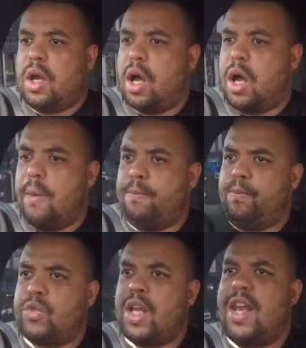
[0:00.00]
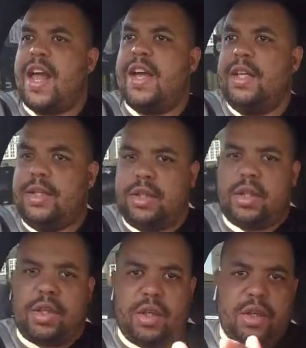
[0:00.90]
The
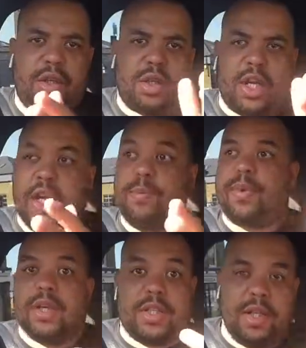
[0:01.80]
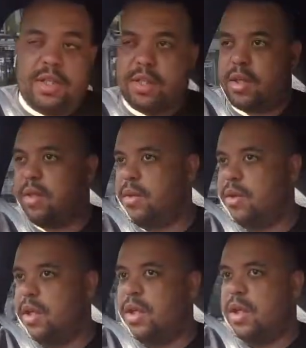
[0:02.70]
lane keep assist,
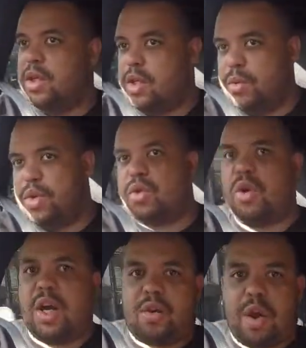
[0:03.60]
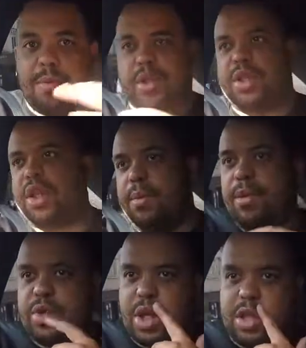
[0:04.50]
so it sort of like grabs your steering wheel
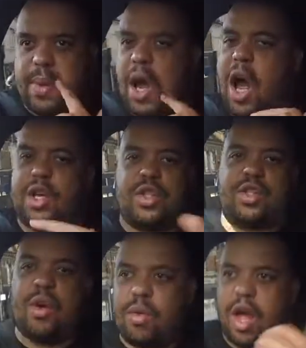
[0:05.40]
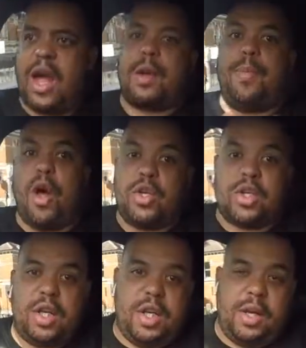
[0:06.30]
and turns it back, I just don't like
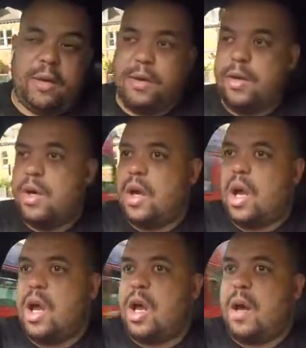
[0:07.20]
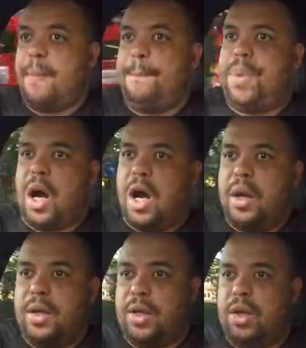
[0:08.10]
personally. But
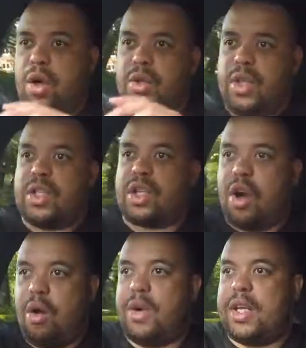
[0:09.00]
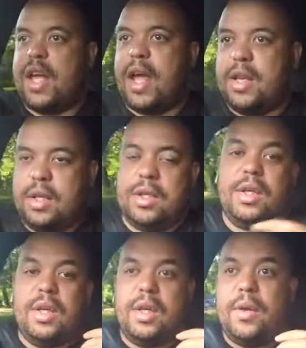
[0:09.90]
on this car again,
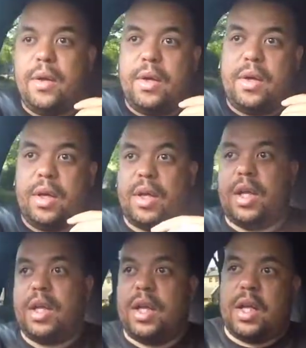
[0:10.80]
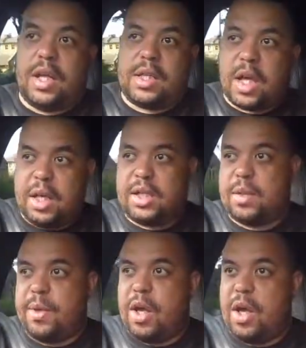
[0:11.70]
it done it to
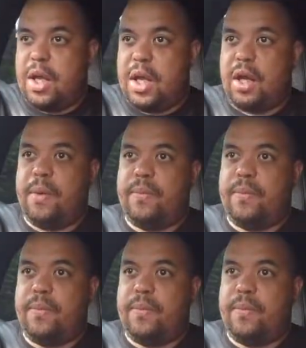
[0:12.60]
me earlier.